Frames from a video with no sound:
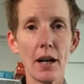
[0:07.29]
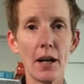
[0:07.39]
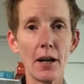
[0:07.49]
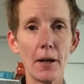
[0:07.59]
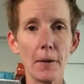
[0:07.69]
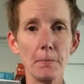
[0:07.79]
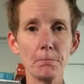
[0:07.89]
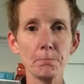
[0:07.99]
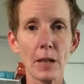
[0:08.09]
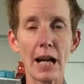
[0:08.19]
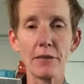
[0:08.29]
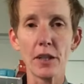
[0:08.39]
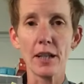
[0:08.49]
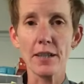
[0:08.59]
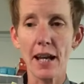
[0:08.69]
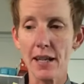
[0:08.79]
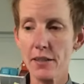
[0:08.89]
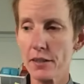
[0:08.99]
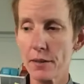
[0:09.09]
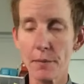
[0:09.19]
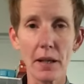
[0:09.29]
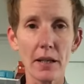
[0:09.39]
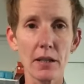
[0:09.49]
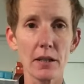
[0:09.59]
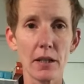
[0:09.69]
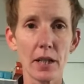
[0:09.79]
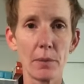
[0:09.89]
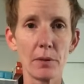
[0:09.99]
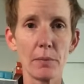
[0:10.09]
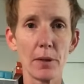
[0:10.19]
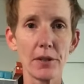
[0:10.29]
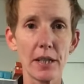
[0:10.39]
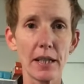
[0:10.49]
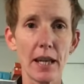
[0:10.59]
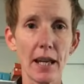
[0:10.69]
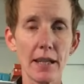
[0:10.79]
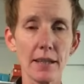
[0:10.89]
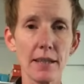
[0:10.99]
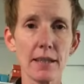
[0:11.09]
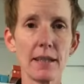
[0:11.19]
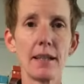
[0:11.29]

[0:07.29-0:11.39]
I've got tasked to make a couple of birthday cakes.